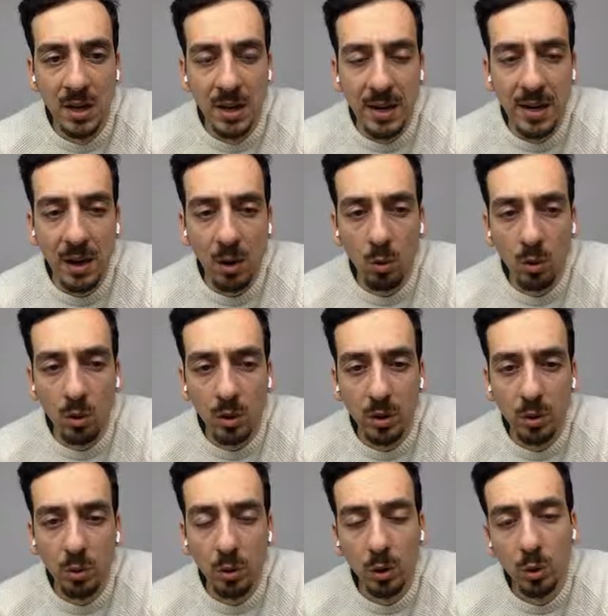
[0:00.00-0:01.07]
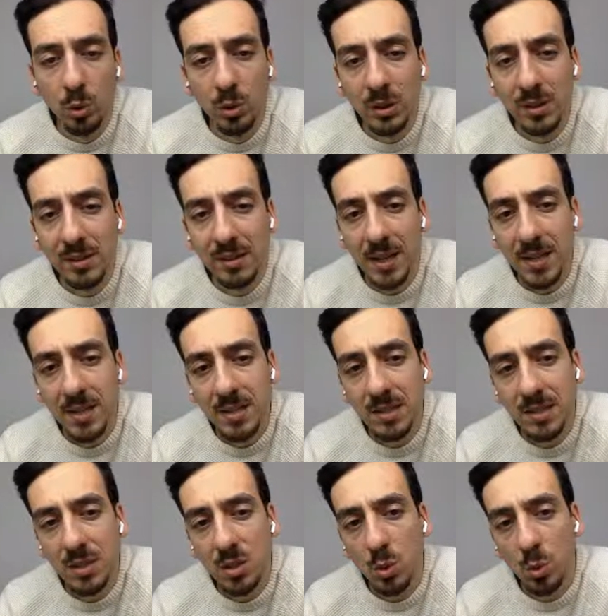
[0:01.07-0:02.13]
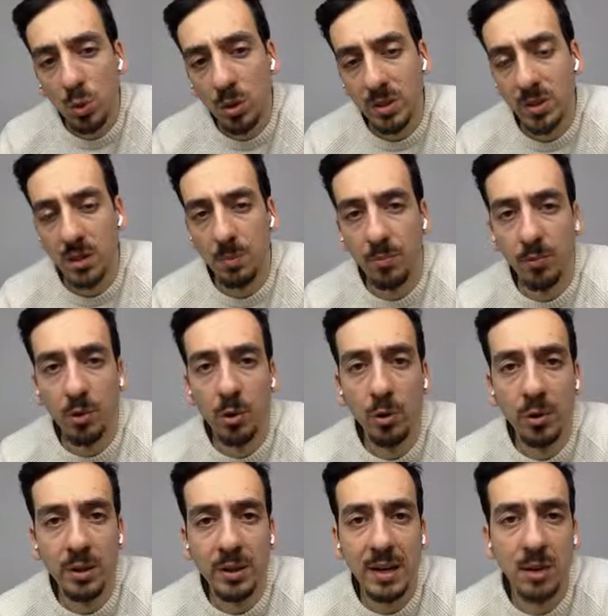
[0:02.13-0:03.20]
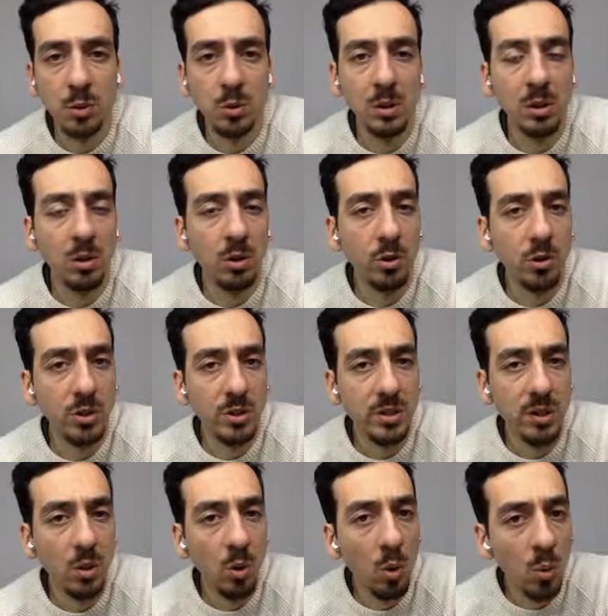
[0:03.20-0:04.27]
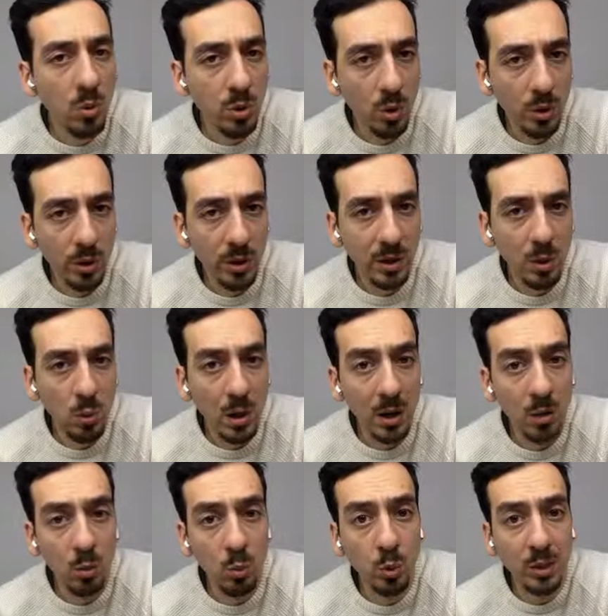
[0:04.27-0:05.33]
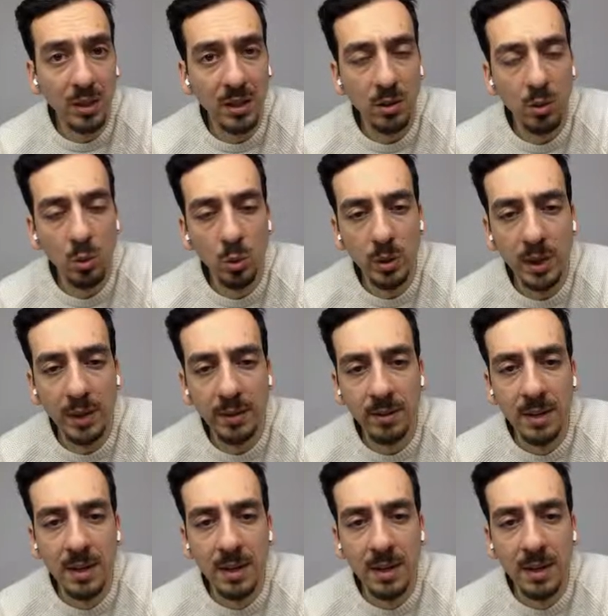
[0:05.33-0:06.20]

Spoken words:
Now, Rakuten takes this one step further and actually launches their own coin. Why would they do that?